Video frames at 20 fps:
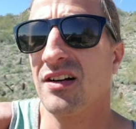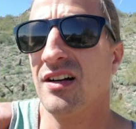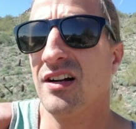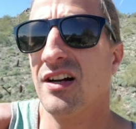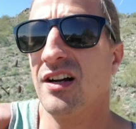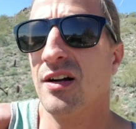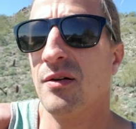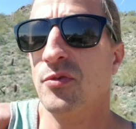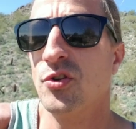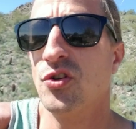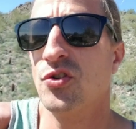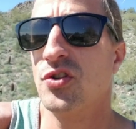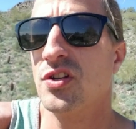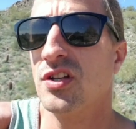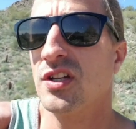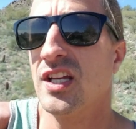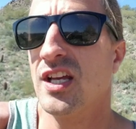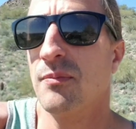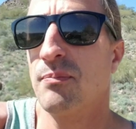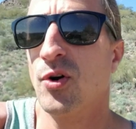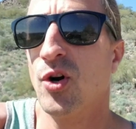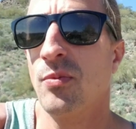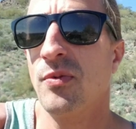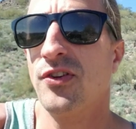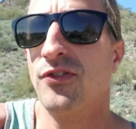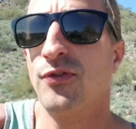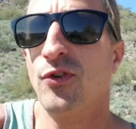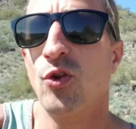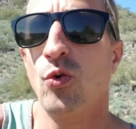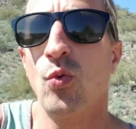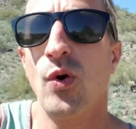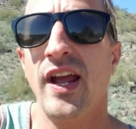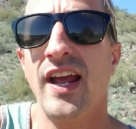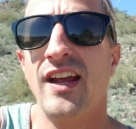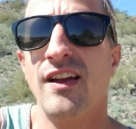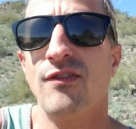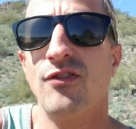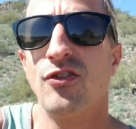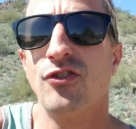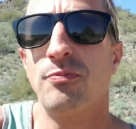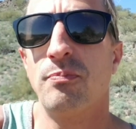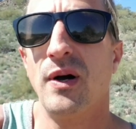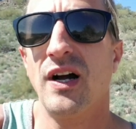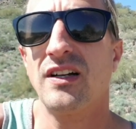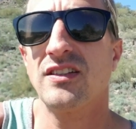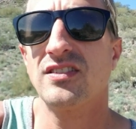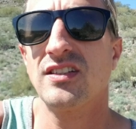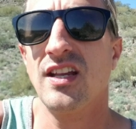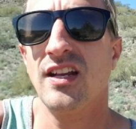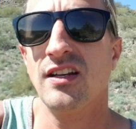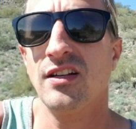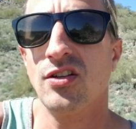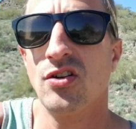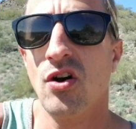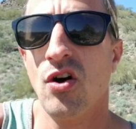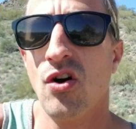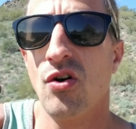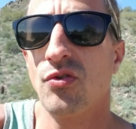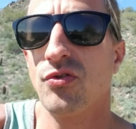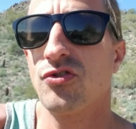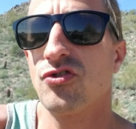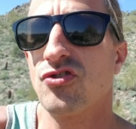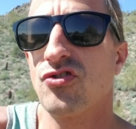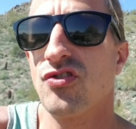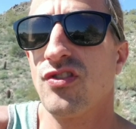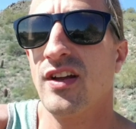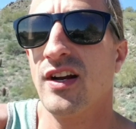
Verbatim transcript: Um, you can get permits for the wave. There's Buckskin Gulch.